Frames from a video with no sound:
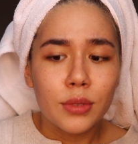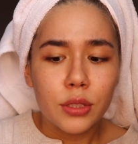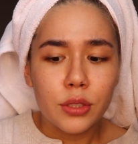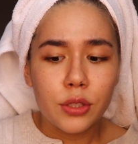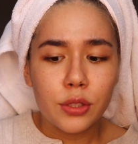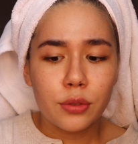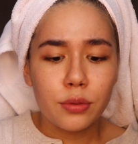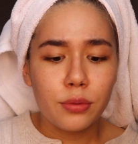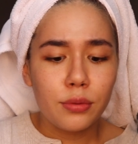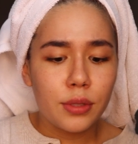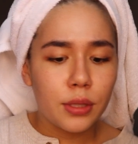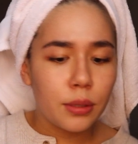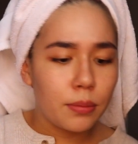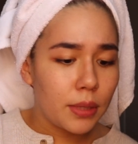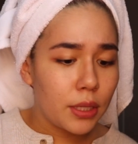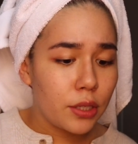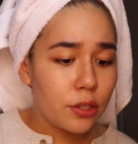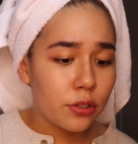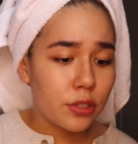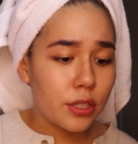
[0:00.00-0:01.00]
do to
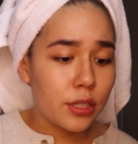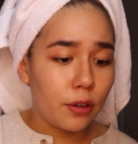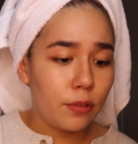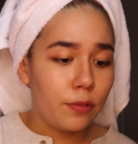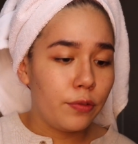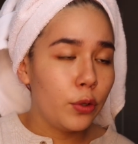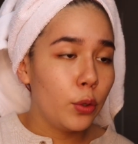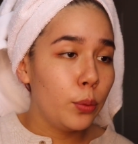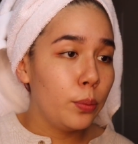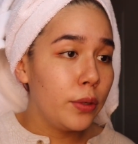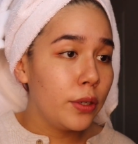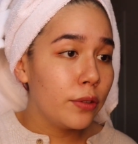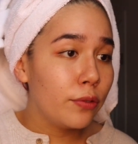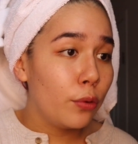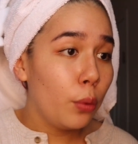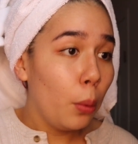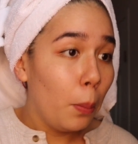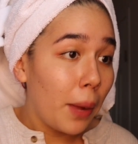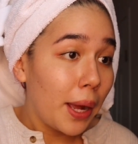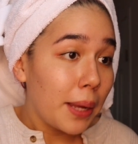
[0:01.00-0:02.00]
make yourself feel
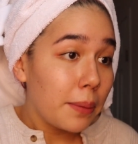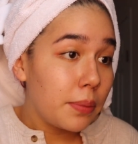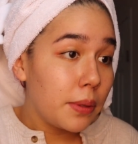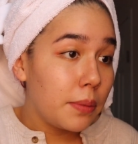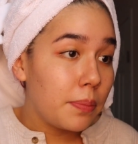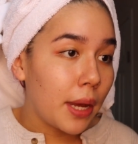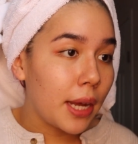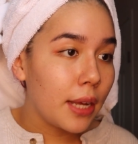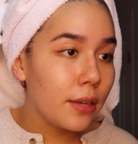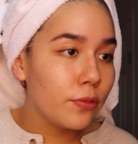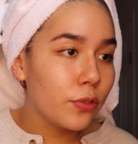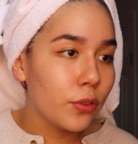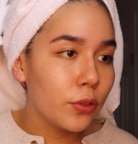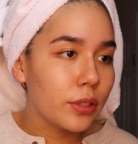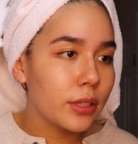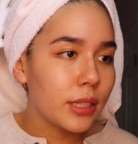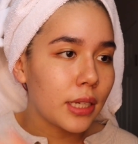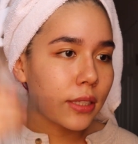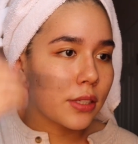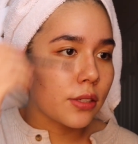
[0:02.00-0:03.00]
beautiful might be painful,
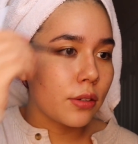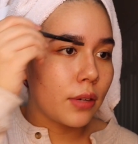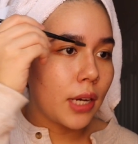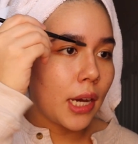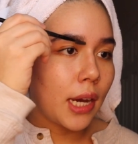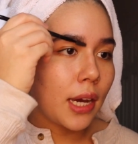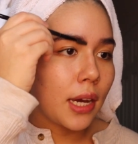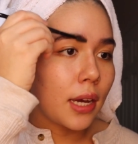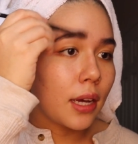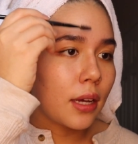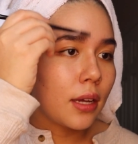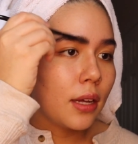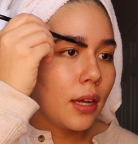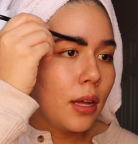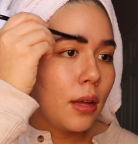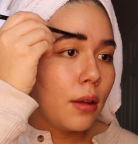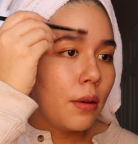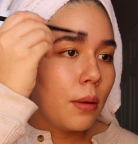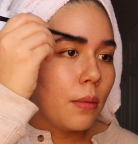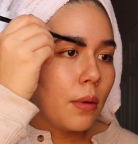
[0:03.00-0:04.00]
and that's okay.
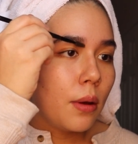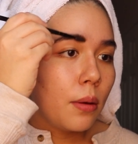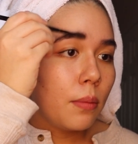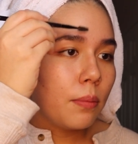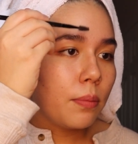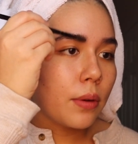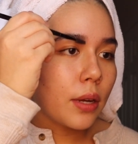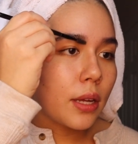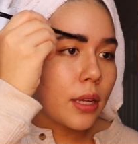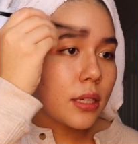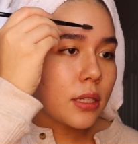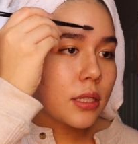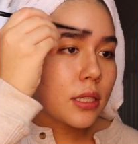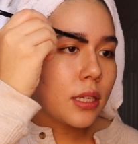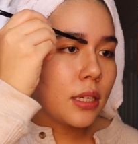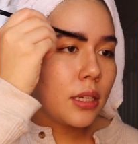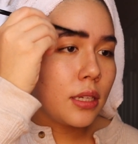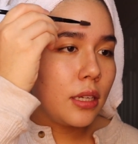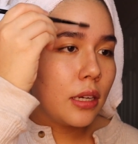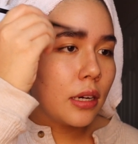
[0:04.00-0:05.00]
But
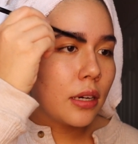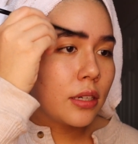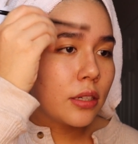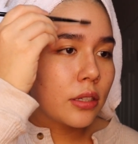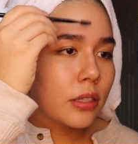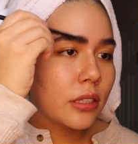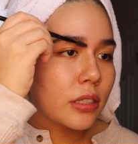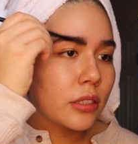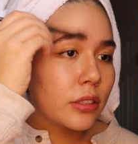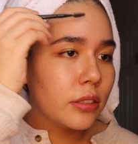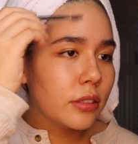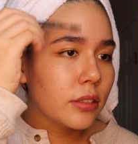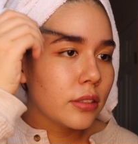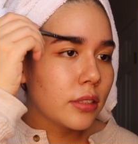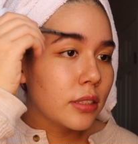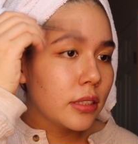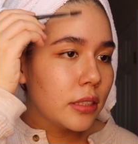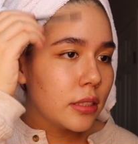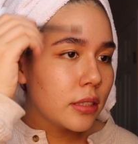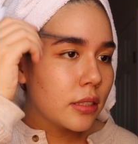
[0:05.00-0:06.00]
to young
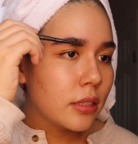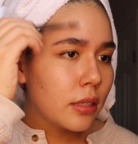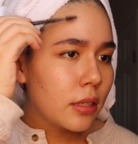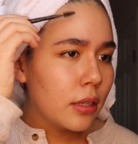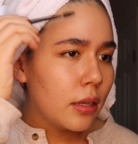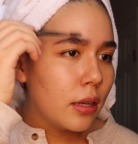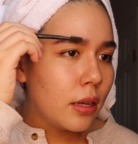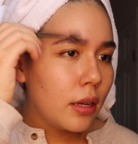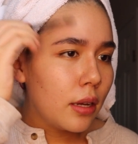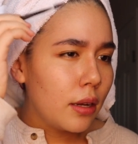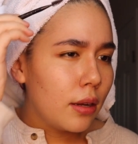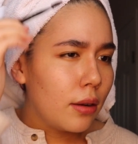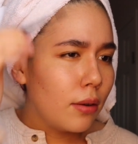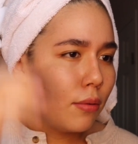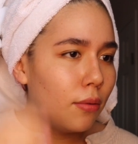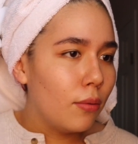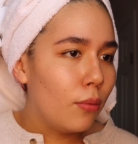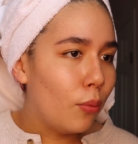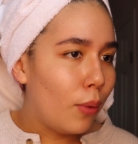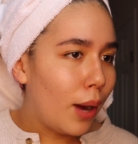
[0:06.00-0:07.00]
girls,
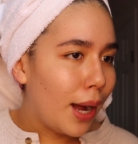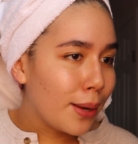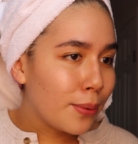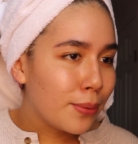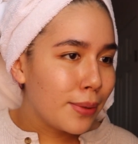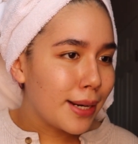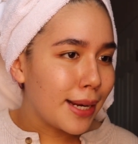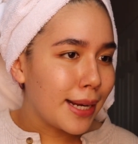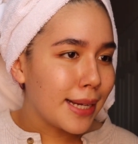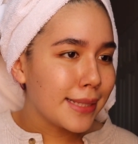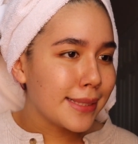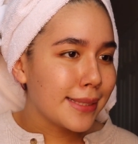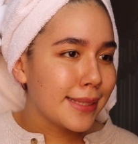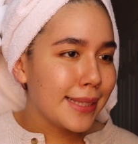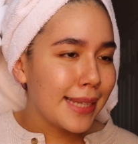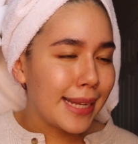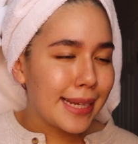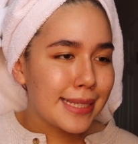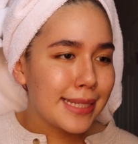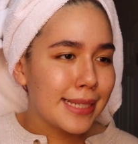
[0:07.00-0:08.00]
why would I
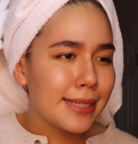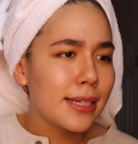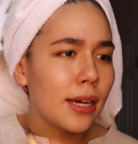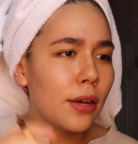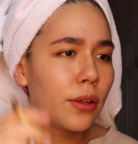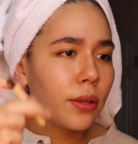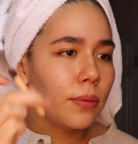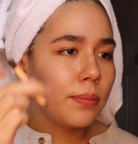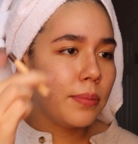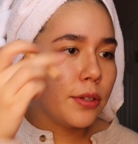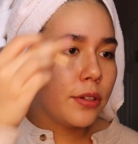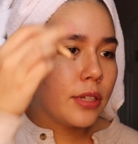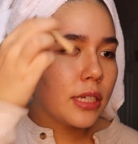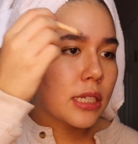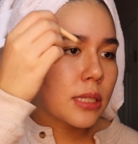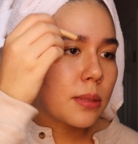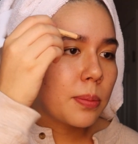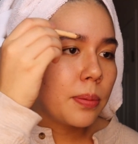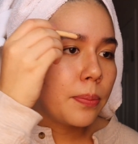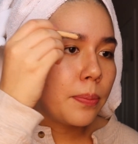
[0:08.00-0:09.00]
like to tell them beauty
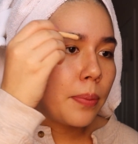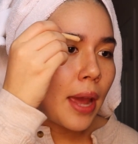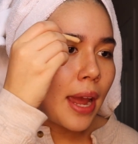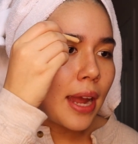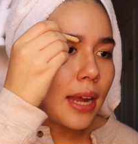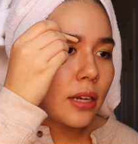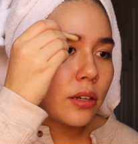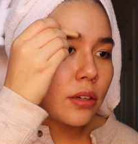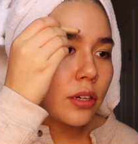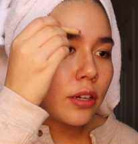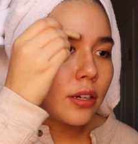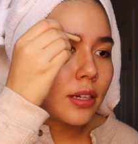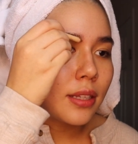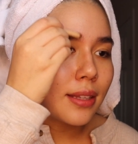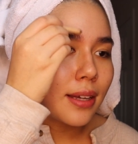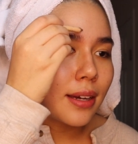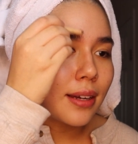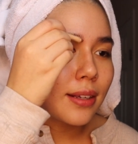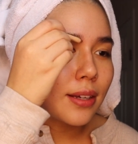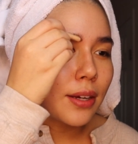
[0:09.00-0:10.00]
is pain? Couldn't
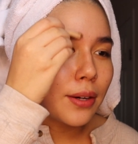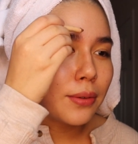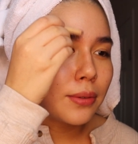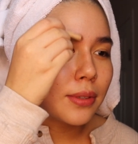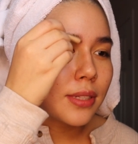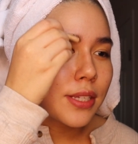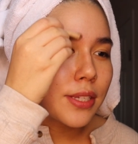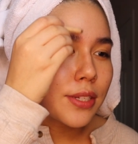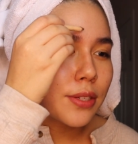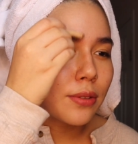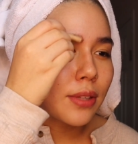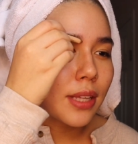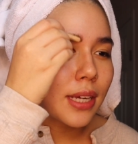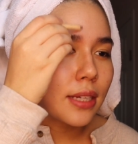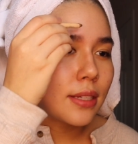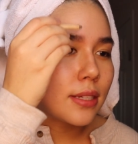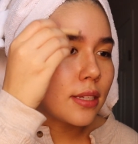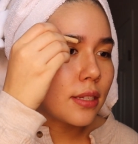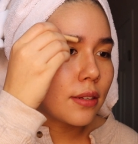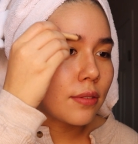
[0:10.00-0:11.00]
that go into
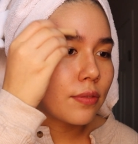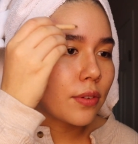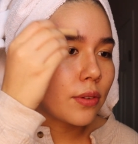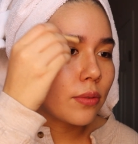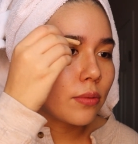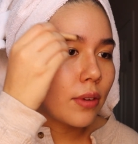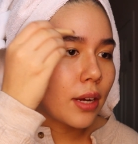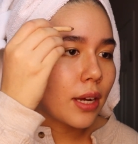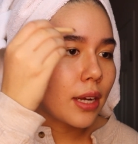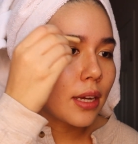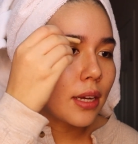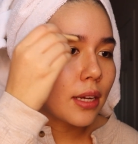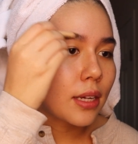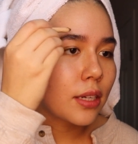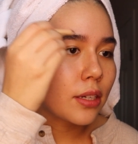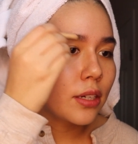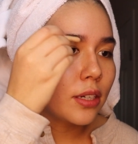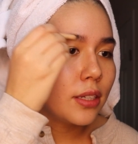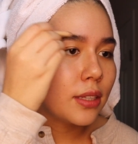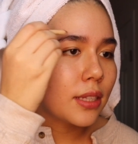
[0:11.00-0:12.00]
like a different way,
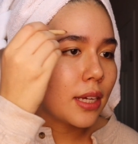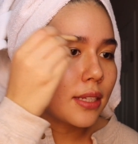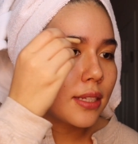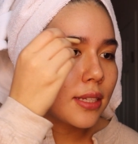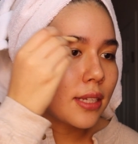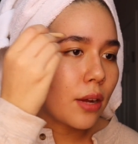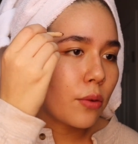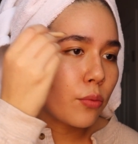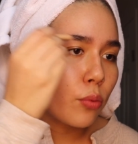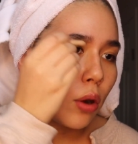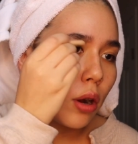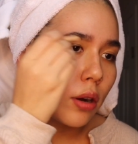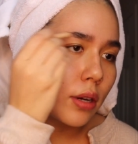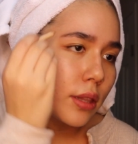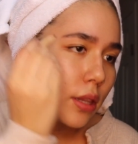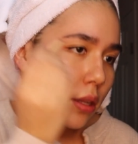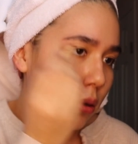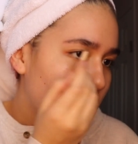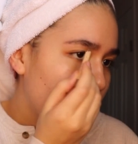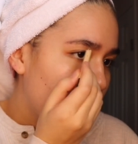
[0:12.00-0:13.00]
and couldn't that set wrong
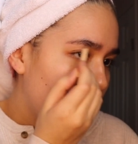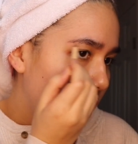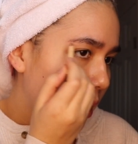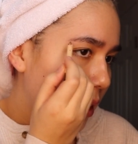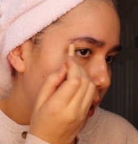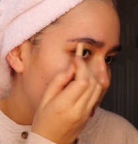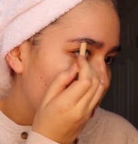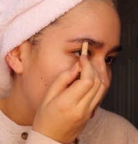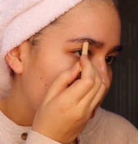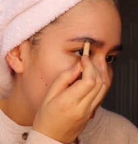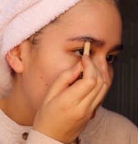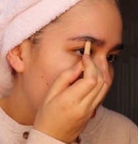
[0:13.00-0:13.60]
in their mind?